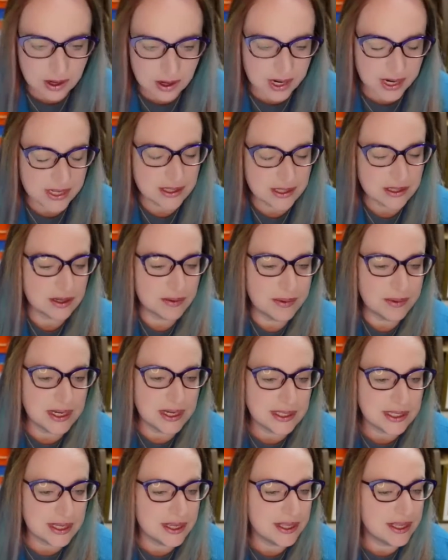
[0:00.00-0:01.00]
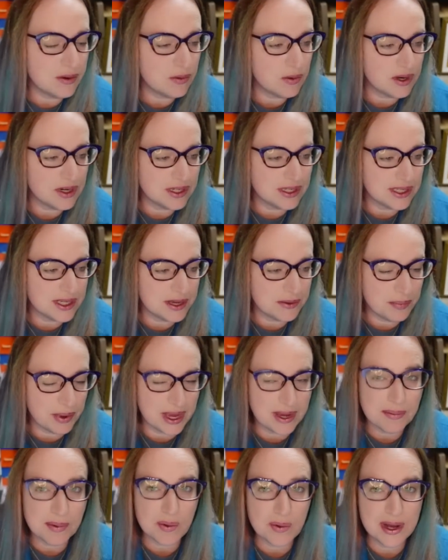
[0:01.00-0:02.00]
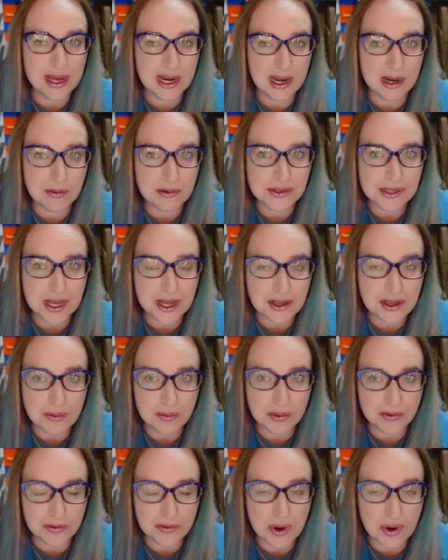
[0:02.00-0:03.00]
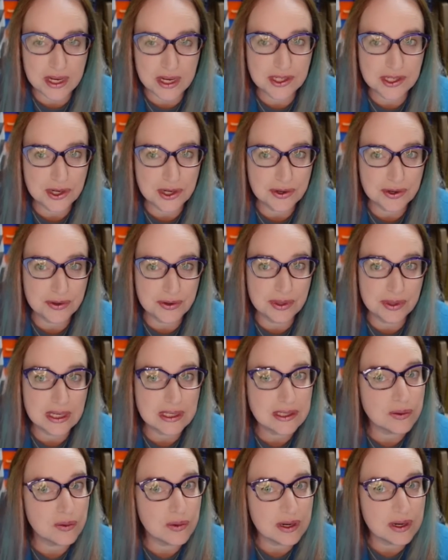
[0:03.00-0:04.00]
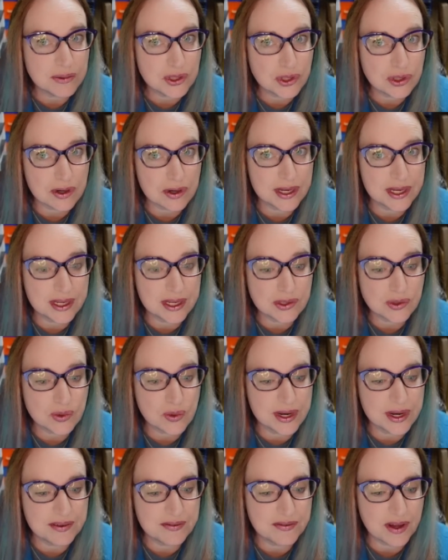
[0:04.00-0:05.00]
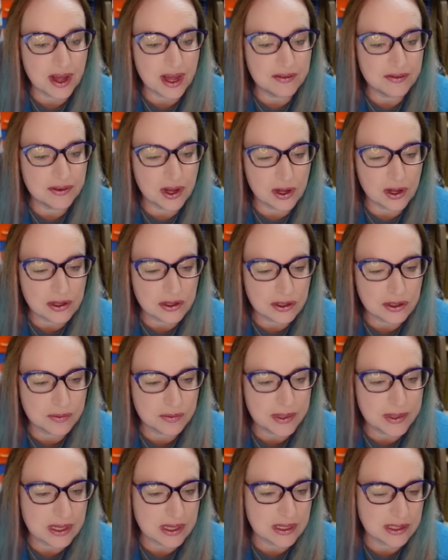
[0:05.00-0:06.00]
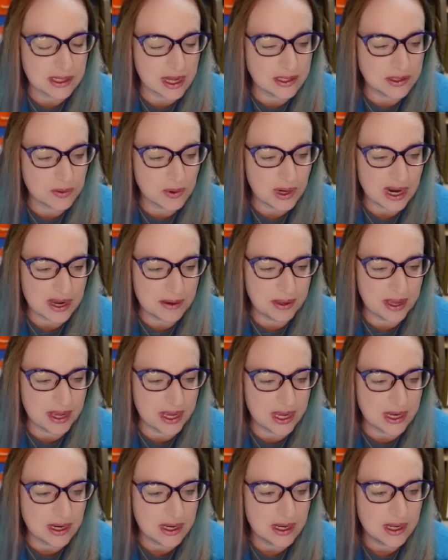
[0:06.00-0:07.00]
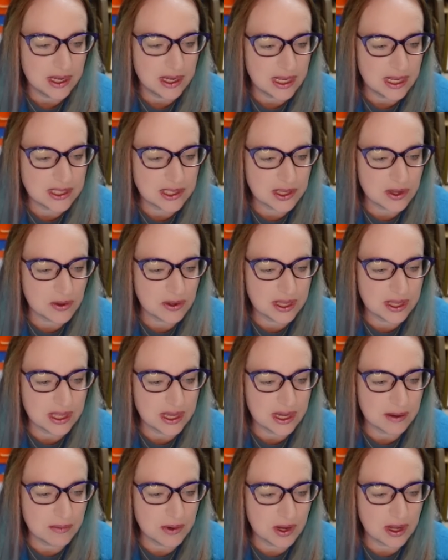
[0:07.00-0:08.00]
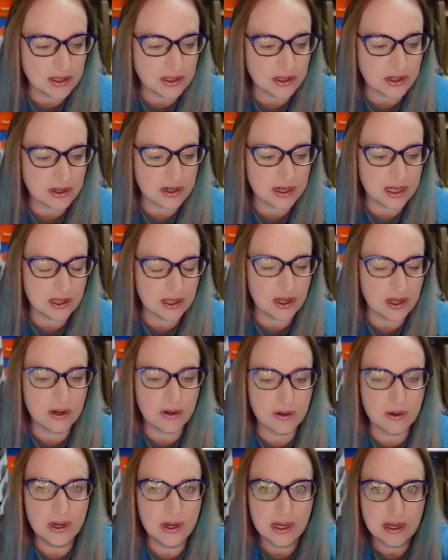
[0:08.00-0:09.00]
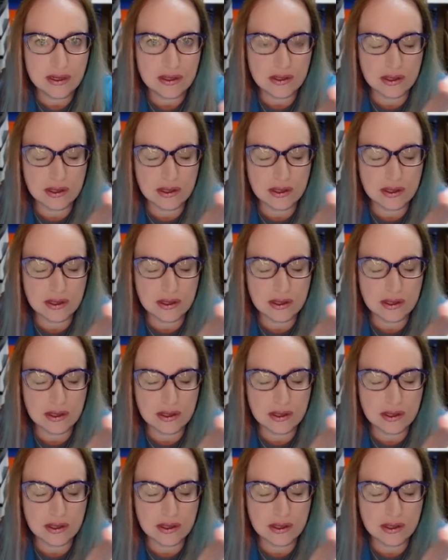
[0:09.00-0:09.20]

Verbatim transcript: All right. Somebody said they want to see a paperweight. I will tell you before I show you this one. I'm starting at $25 because that's what I paid. It's the only thing I'm not starting low.